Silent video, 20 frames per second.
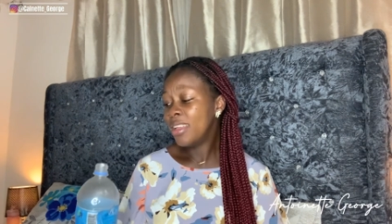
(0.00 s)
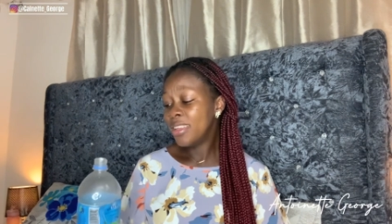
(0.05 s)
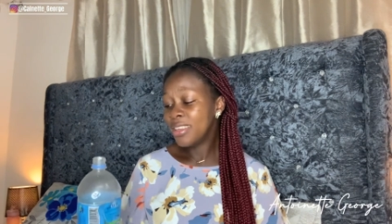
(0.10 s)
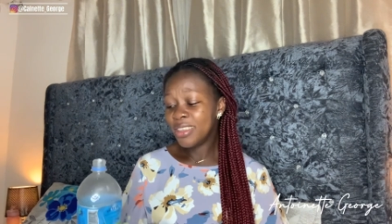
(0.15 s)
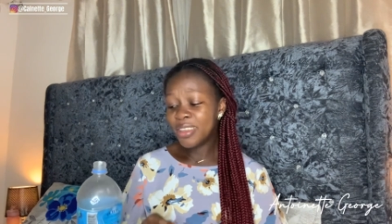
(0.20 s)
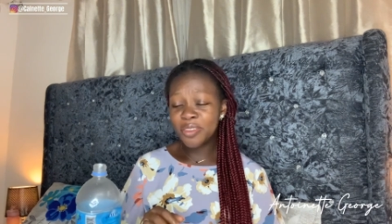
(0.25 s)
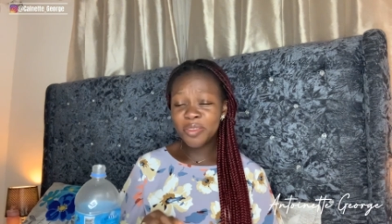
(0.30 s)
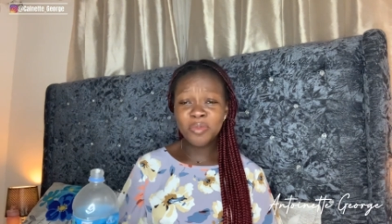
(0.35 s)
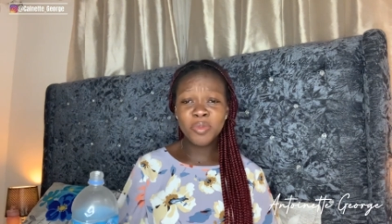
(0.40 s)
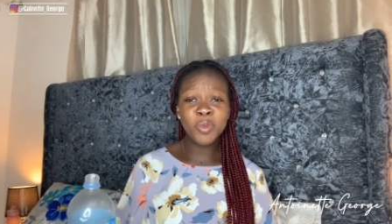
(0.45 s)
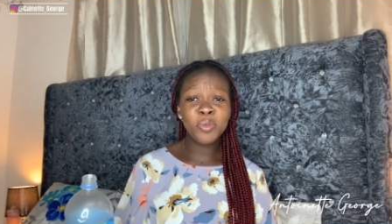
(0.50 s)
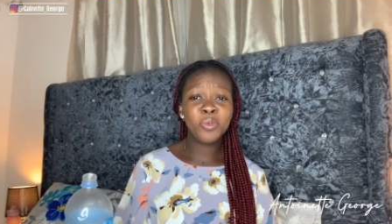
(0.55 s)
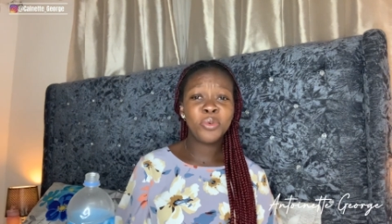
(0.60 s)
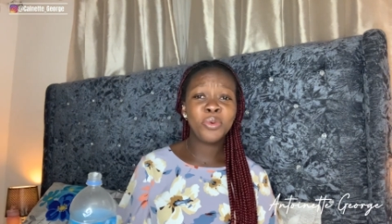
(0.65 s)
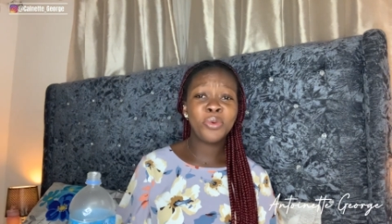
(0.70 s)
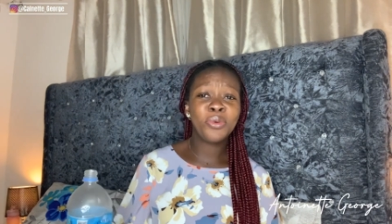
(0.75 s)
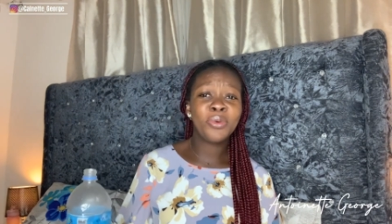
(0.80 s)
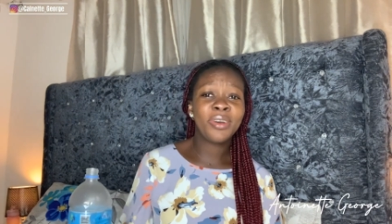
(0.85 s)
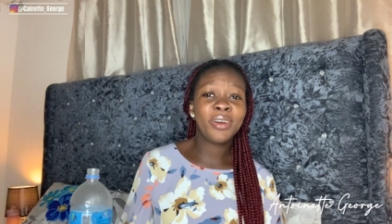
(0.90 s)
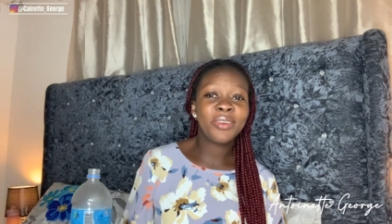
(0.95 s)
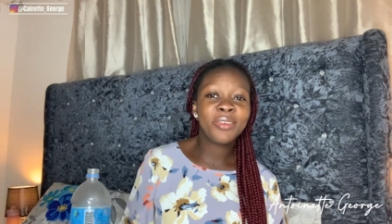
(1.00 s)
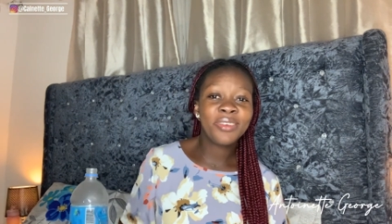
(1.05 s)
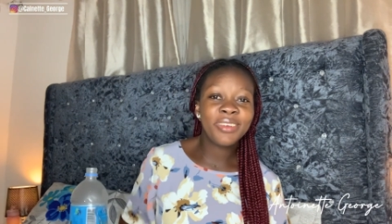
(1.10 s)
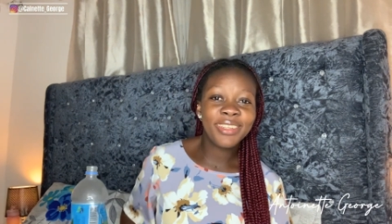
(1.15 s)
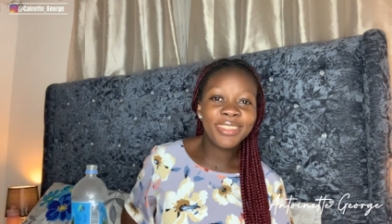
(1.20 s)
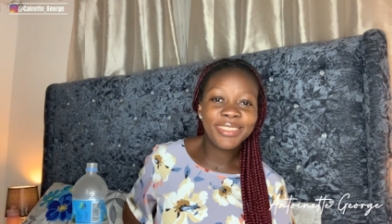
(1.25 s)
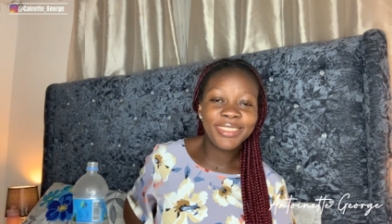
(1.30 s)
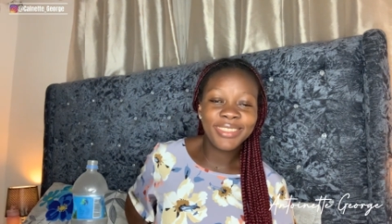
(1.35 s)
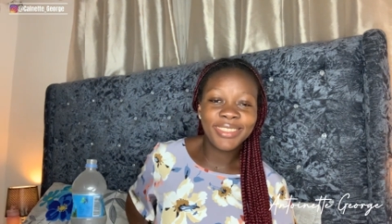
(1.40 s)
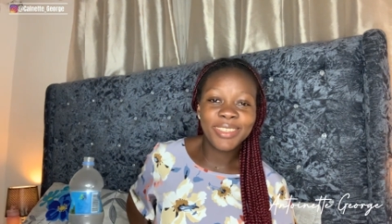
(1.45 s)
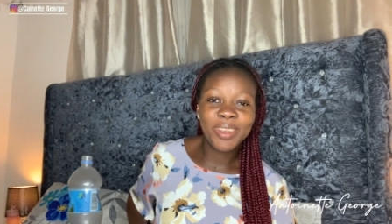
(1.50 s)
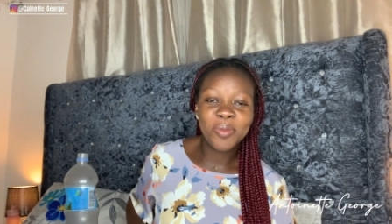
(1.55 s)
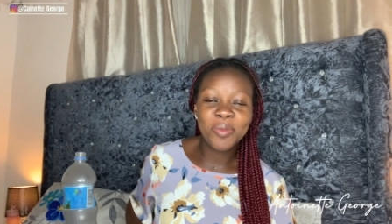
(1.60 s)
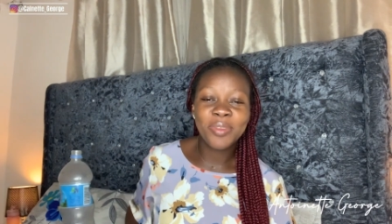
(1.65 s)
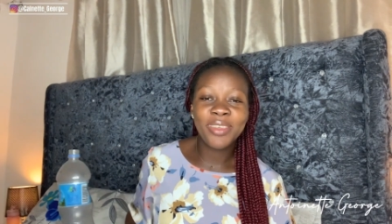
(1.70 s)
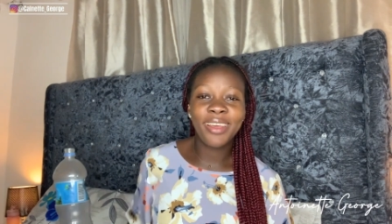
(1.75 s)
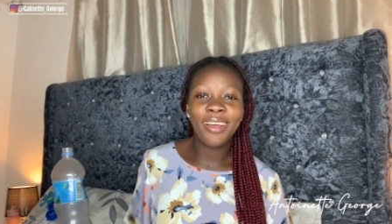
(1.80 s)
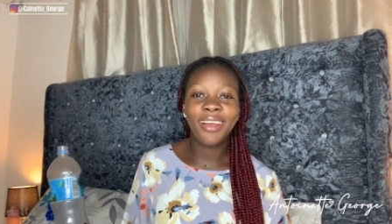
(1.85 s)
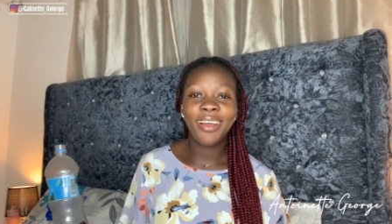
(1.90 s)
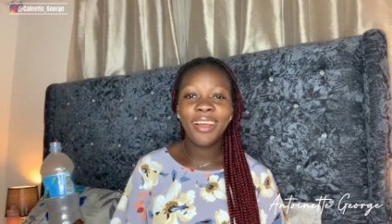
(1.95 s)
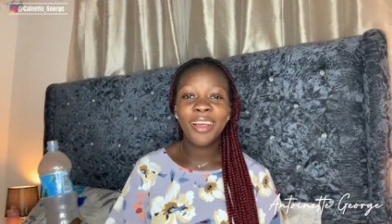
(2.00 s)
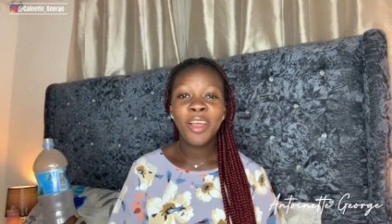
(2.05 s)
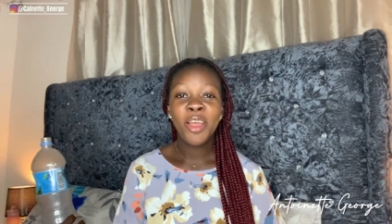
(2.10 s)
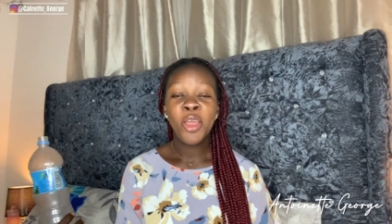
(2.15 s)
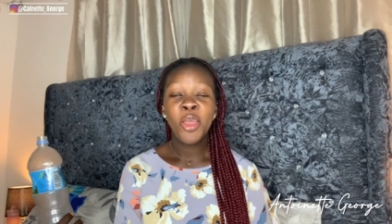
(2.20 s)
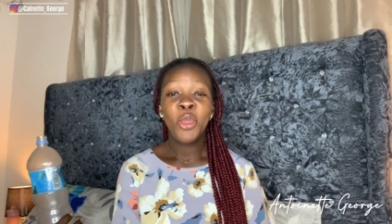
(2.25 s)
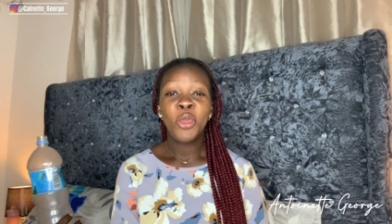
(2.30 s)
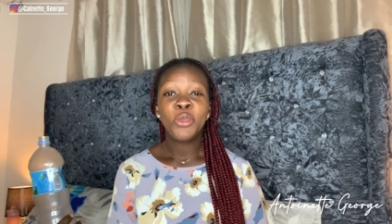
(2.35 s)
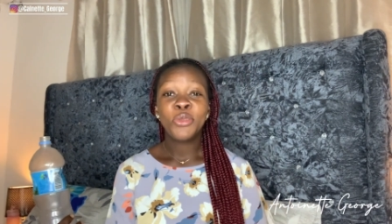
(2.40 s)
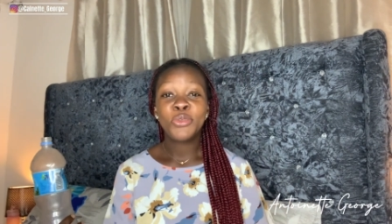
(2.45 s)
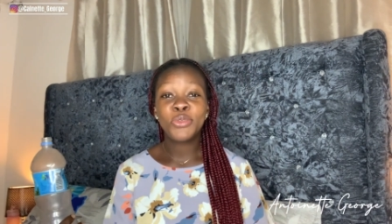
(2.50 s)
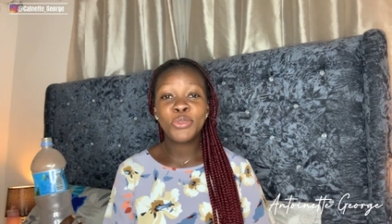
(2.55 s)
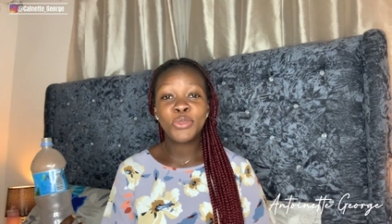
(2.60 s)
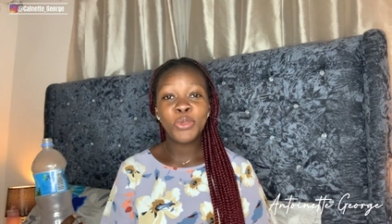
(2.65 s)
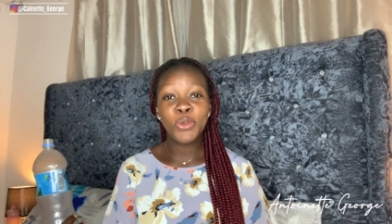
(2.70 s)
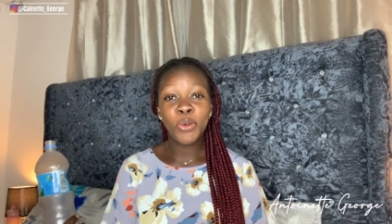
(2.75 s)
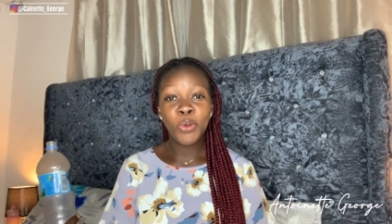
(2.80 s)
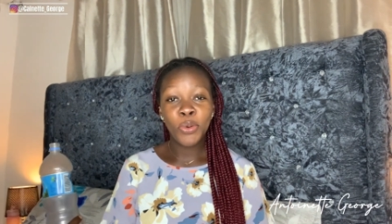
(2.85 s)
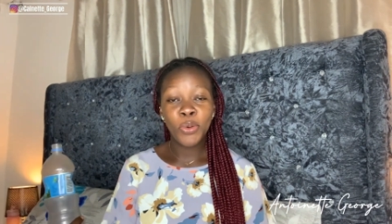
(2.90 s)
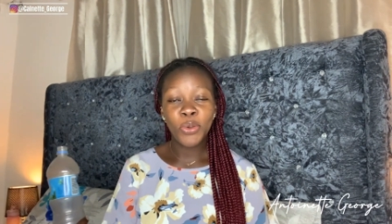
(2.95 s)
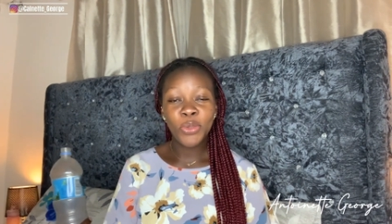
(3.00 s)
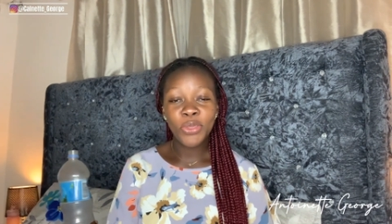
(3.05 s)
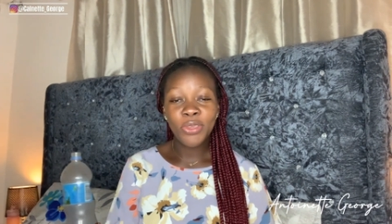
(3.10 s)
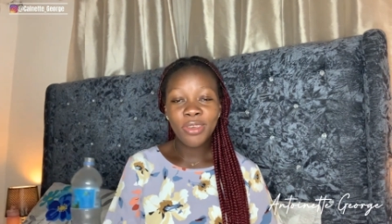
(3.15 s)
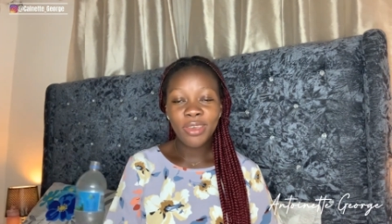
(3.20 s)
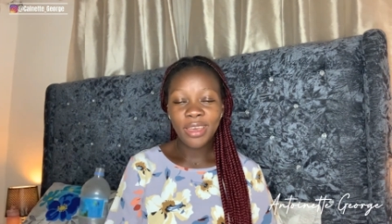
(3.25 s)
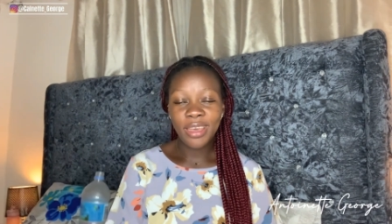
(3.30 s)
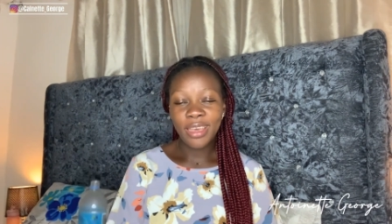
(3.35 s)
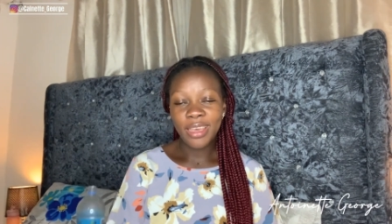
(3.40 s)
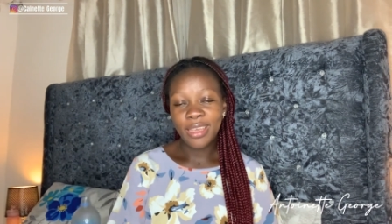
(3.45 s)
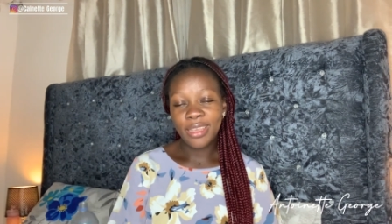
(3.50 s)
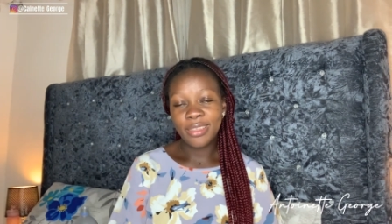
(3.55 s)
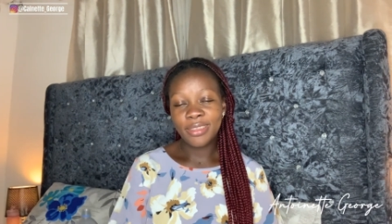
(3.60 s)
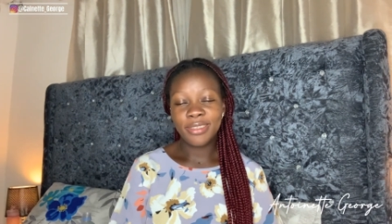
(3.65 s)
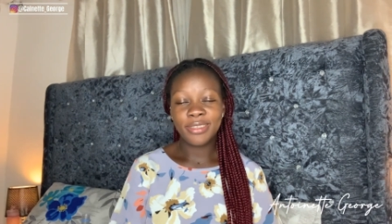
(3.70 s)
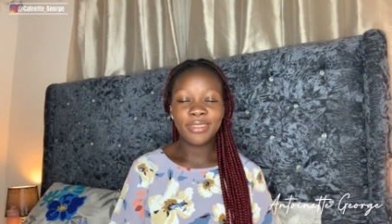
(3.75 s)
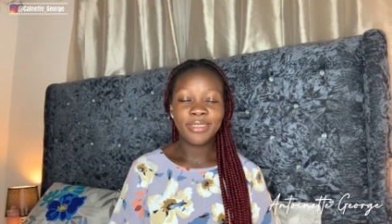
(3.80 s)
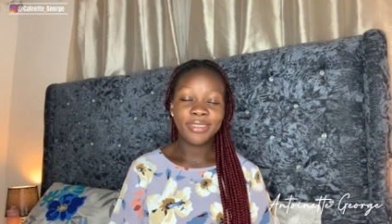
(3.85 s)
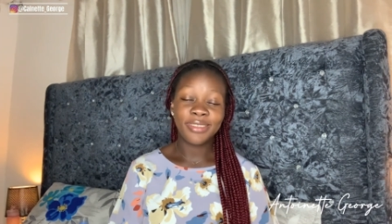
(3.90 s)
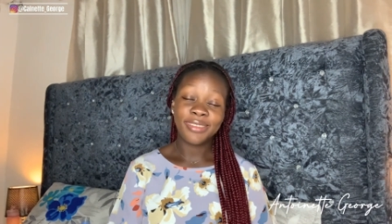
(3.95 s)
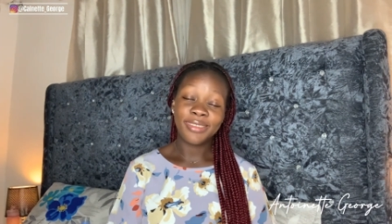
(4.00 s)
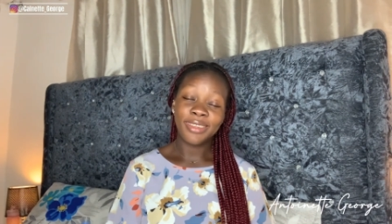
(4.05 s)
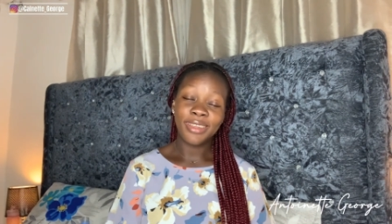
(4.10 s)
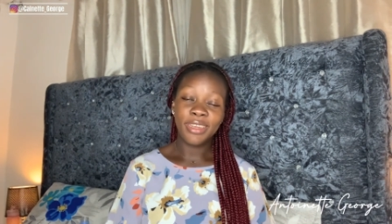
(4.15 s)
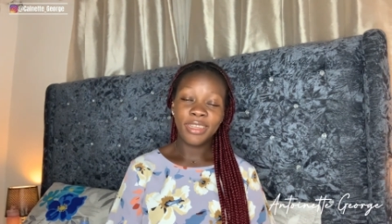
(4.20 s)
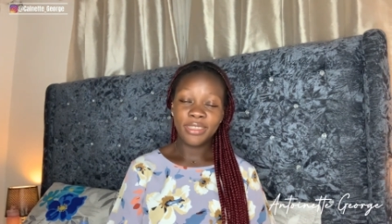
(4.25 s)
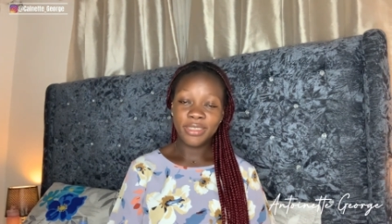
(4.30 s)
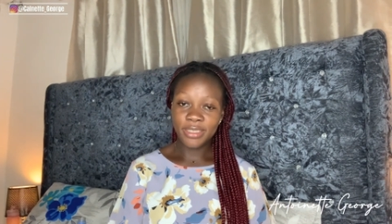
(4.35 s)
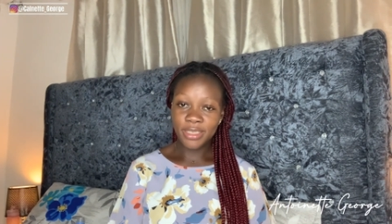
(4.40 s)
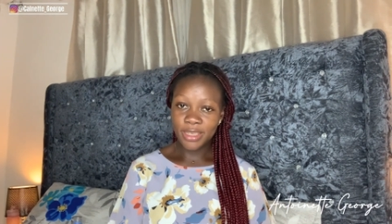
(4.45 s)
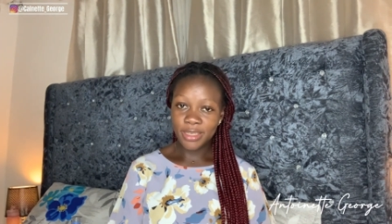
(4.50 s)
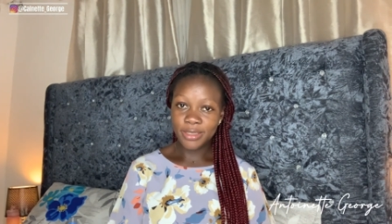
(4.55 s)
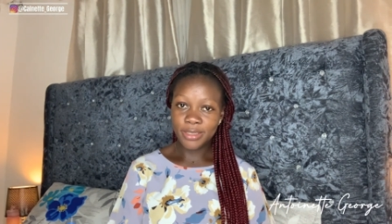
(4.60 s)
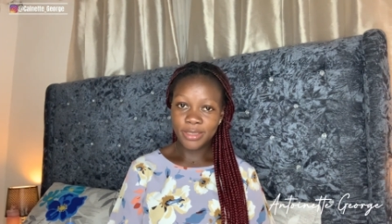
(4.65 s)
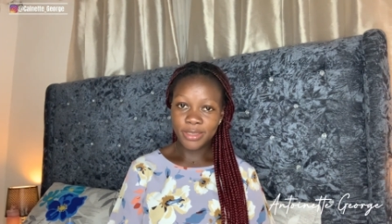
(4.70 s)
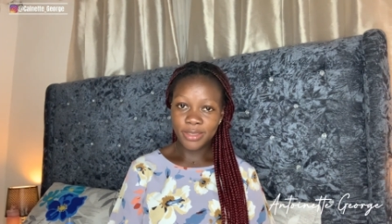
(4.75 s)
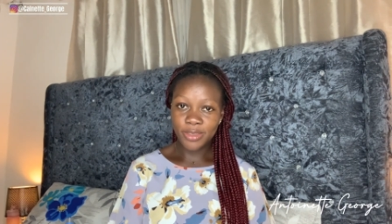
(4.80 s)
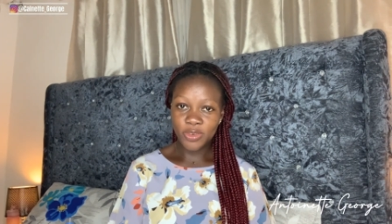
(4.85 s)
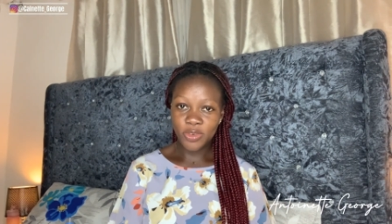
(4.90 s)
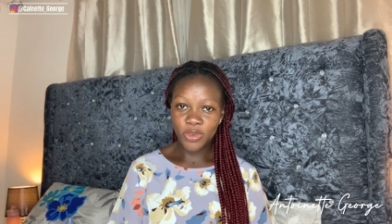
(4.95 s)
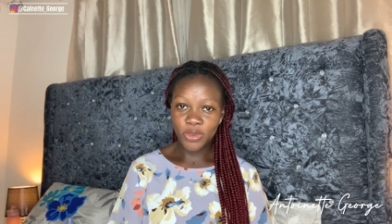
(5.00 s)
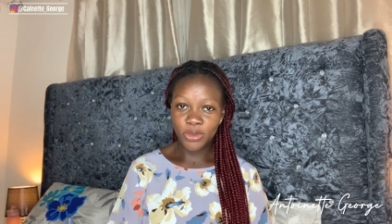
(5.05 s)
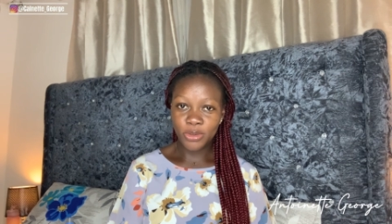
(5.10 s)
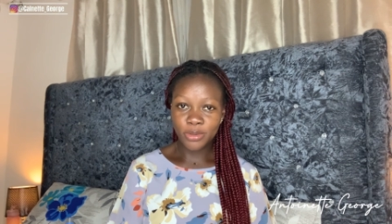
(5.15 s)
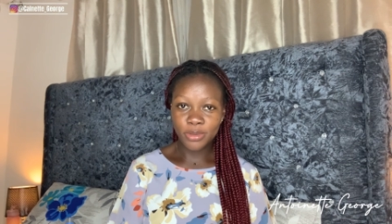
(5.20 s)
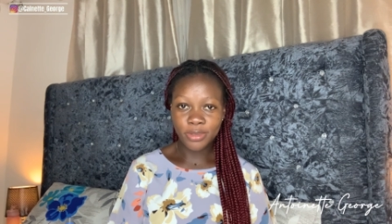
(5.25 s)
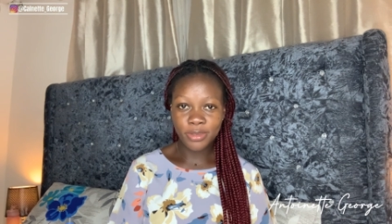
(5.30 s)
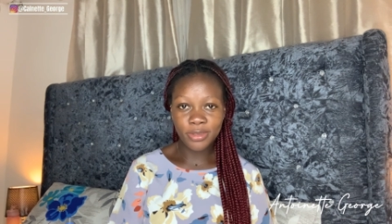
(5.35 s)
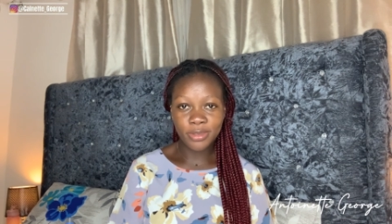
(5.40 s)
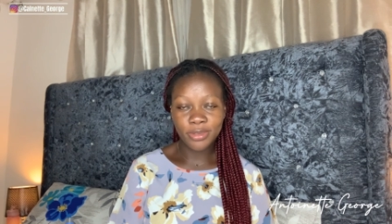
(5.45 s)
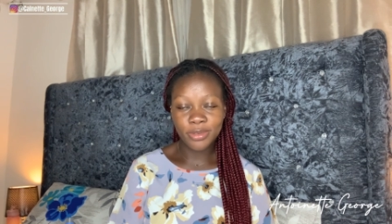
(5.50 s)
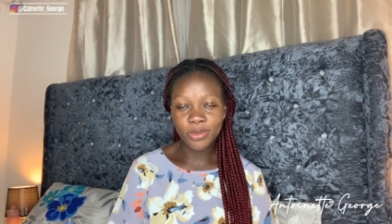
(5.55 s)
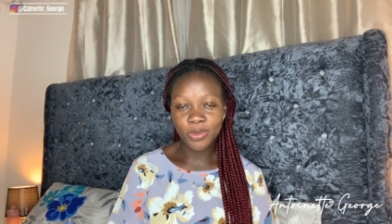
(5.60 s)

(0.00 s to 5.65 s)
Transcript: Let me go. Ah, so, you guys, let's get serious.